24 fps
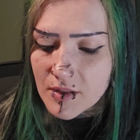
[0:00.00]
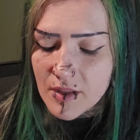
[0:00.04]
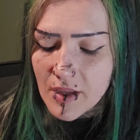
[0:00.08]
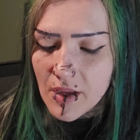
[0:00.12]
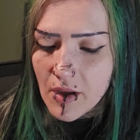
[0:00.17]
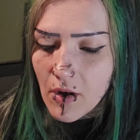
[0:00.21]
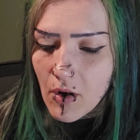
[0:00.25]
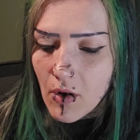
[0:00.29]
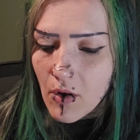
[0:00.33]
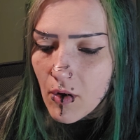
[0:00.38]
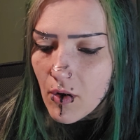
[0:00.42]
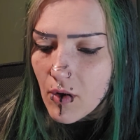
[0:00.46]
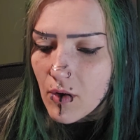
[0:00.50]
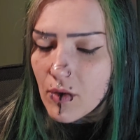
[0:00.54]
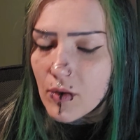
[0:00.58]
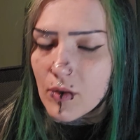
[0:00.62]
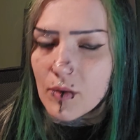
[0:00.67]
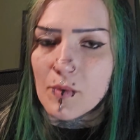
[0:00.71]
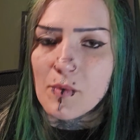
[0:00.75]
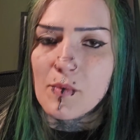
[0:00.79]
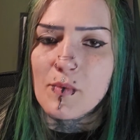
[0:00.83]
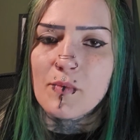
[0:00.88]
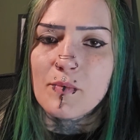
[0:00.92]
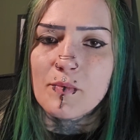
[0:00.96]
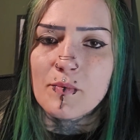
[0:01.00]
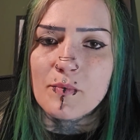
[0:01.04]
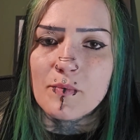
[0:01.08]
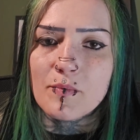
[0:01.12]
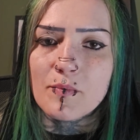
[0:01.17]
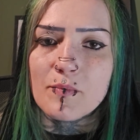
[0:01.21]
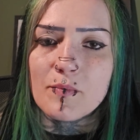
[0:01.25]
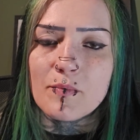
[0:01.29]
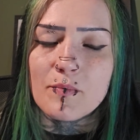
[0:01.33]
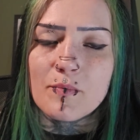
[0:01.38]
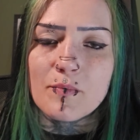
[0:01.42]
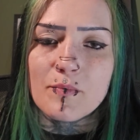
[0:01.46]
they all,
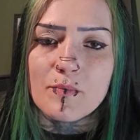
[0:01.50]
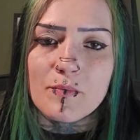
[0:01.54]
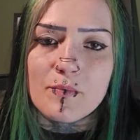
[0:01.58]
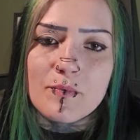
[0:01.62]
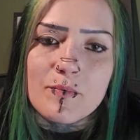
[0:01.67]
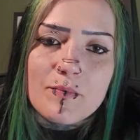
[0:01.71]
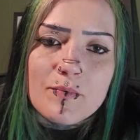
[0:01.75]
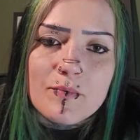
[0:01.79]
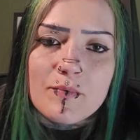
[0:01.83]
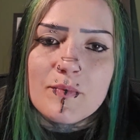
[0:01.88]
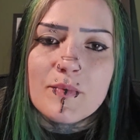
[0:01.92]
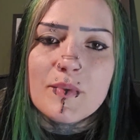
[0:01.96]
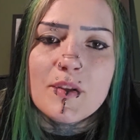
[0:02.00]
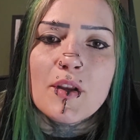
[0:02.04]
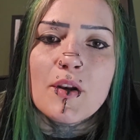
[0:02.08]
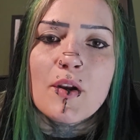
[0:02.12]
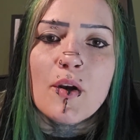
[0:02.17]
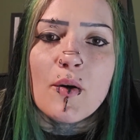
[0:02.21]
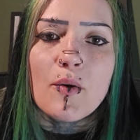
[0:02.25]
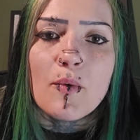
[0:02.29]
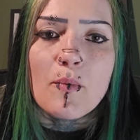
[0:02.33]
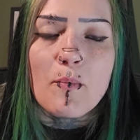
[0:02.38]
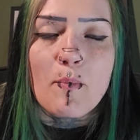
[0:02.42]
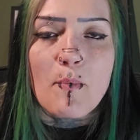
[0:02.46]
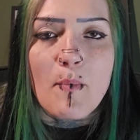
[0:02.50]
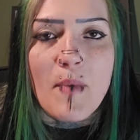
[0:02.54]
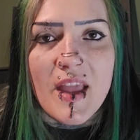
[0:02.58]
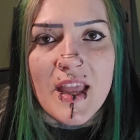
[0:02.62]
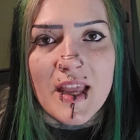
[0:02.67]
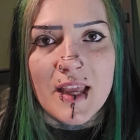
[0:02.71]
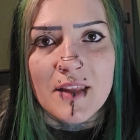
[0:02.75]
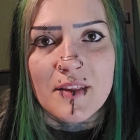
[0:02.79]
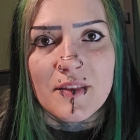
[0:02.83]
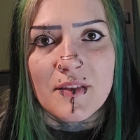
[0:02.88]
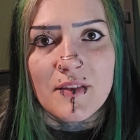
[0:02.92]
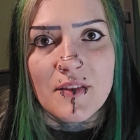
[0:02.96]

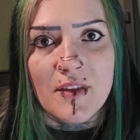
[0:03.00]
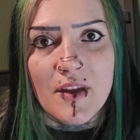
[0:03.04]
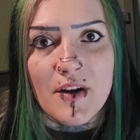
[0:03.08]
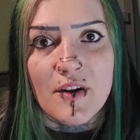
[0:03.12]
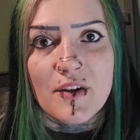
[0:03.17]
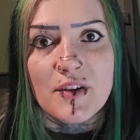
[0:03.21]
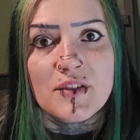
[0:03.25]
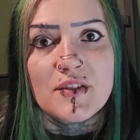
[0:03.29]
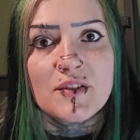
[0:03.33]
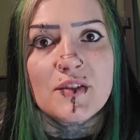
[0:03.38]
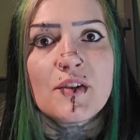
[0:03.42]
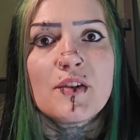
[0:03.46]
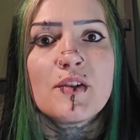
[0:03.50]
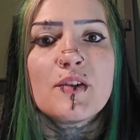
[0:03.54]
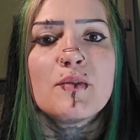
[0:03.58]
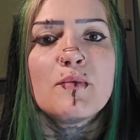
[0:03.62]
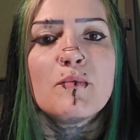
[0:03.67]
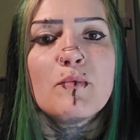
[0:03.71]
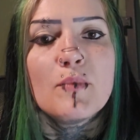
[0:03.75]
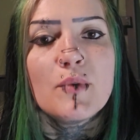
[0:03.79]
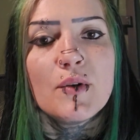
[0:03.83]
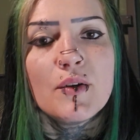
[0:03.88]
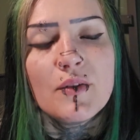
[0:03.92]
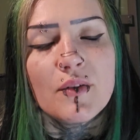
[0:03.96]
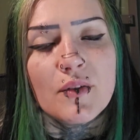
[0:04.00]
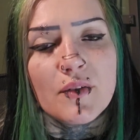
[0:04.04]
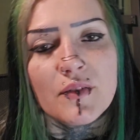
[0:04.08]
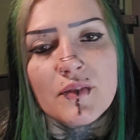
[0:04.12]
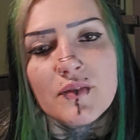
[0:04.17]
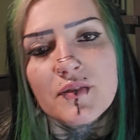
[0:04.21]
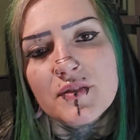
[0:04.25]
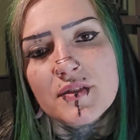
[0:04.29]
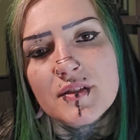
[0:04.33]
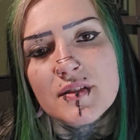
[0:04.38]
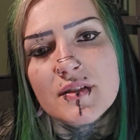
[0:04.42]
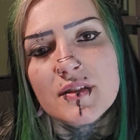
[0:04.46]
make their certain
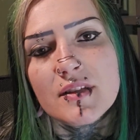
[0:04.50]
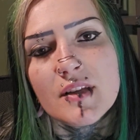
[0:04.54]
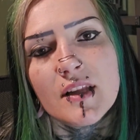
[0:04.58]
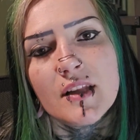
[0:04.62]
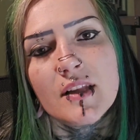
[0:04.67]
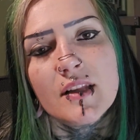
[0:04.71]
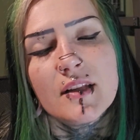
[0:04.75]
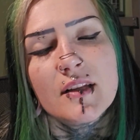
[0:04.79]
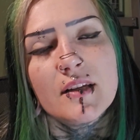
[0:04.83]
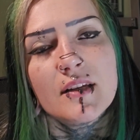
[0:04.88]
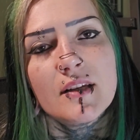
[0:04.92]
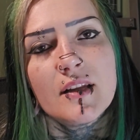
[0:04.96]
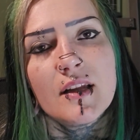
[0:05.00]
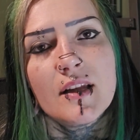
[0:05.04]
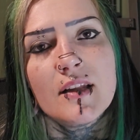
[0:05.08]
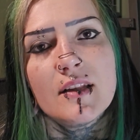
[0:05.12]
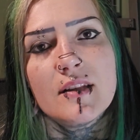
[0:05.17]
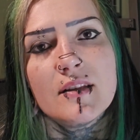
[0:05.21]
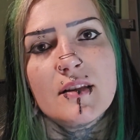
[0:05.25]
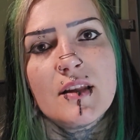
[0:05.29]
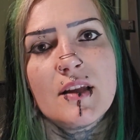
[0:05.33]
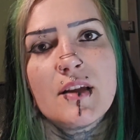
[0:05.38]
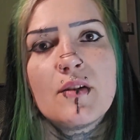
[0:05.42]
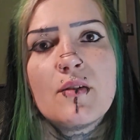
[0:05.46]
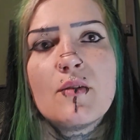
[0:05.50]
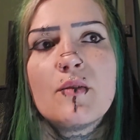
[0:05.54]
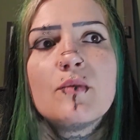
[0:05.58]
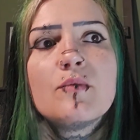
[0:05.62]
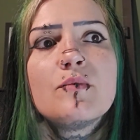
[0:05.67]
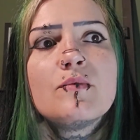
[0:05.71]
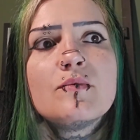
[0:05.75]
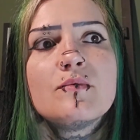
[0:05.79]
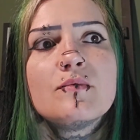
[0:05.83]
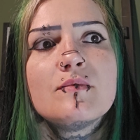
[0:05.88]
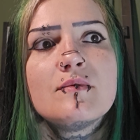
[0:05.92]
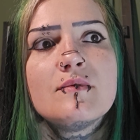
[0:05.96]
moves, and they
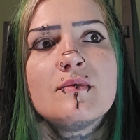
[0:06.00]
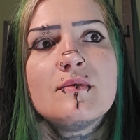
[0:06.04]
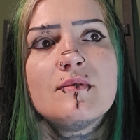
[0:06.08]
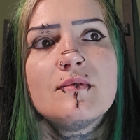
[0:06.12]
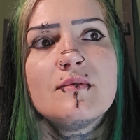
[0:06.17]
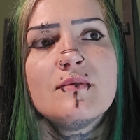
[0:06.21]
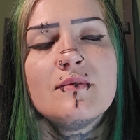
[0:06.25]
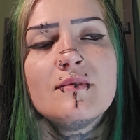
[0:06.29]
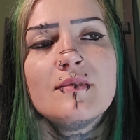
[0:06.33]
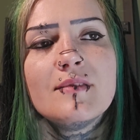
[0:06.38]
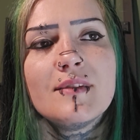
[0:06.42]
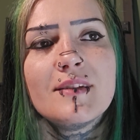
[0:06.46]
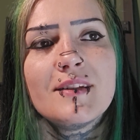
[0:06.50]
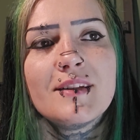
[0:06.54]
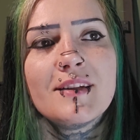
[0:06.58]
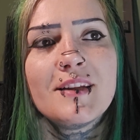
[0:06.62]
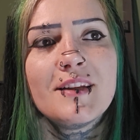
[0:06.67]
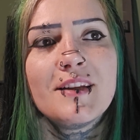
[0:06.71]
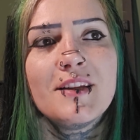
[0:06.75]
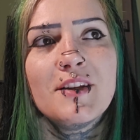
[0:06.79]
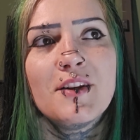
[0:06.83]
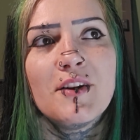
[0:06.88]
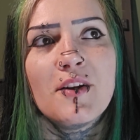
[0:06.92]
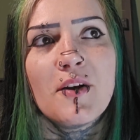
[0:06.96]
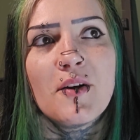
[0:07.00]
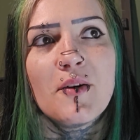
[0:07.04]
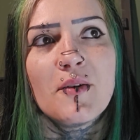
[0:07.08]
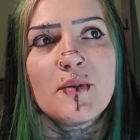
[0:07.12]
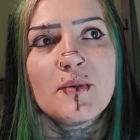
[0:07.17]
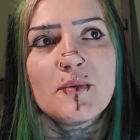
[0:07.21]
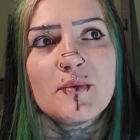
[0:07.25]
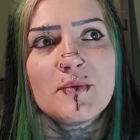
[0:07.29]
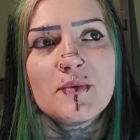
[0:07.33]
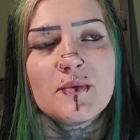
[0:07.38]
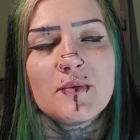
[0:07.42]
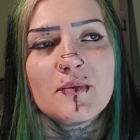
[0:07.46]
don't,
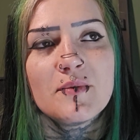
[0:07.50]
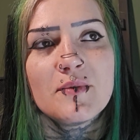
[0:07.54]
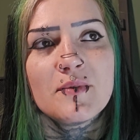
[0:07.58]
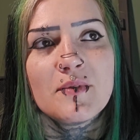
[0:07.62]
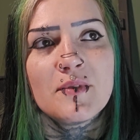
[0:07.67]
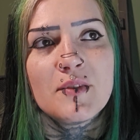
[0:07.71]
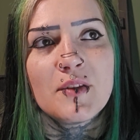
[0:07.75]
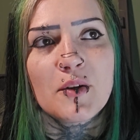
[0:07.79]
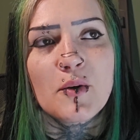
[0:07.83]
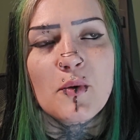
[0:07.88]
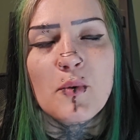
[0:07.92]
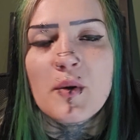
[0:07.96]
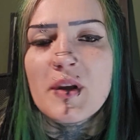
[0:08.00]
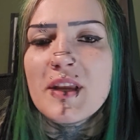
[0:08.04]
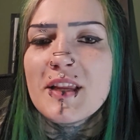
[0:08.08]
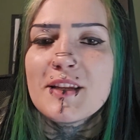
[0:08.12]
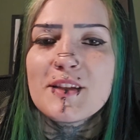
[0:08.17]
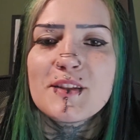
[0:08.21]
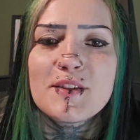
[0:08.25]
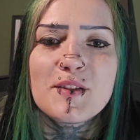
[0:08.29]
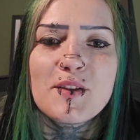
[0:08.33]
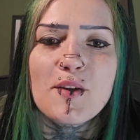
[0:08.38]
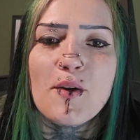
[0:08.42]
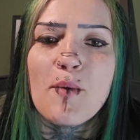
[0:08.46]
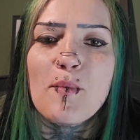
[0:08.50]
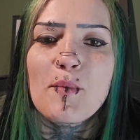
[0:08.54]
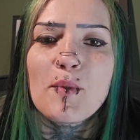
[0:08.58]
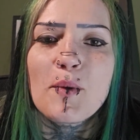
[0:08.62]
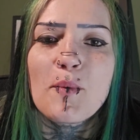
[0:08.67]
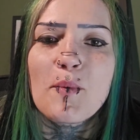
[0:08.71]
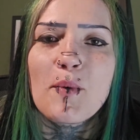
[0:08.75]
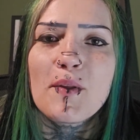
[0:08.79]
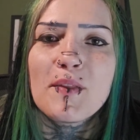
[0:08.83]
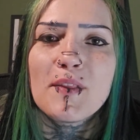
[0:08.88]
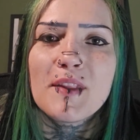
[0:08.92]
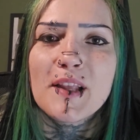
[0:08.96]
the queen is the
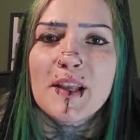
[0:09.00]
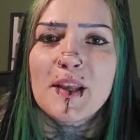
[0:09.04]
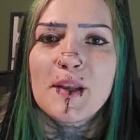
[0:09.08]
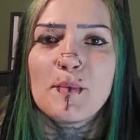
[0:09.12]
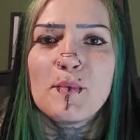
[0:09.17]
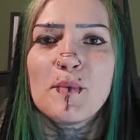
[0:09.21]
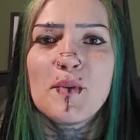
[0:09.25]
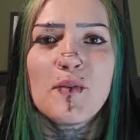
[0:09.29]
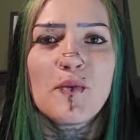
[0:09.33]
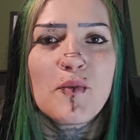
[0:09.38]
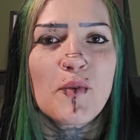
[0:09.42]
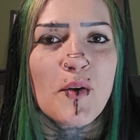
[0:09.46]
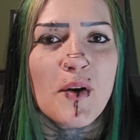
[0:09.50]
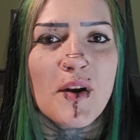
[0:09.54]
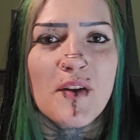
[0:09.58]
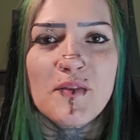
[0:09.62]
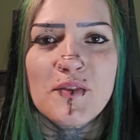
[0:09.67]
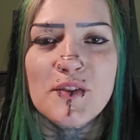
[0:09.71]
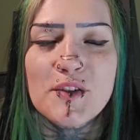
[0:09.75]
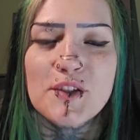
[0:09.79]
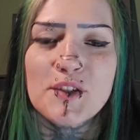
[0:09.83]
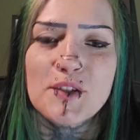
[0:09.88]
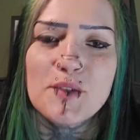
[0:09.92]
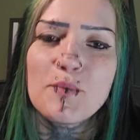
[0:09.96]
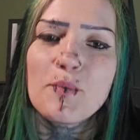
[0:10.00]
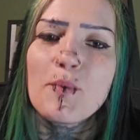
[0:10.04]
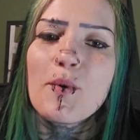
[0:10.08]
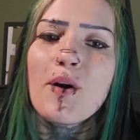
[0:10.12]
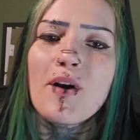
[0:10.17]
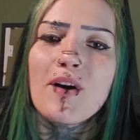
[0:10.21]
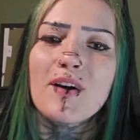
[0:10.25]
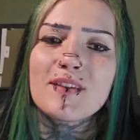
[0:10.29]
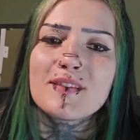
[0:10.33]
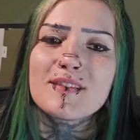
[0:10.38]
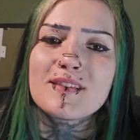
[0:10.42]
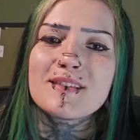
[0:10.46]
only one that can move wherever she
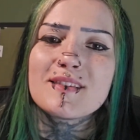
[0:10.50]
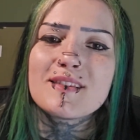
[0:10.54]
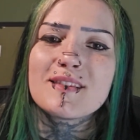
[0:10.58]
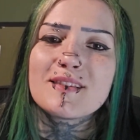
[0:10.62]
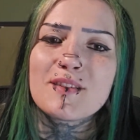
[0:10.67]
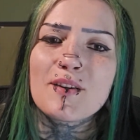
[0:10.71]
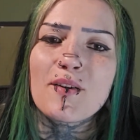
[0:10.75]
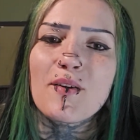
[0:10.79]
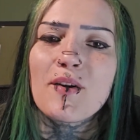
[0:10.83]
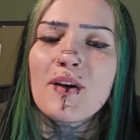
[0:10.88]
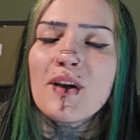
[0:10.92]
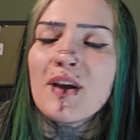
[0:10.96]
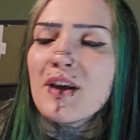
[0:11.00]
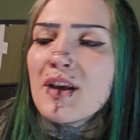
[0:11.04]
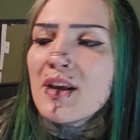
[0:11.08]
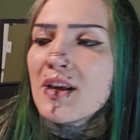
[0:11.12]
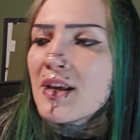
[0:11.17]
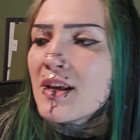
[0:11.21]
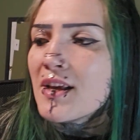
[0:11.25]
wants. So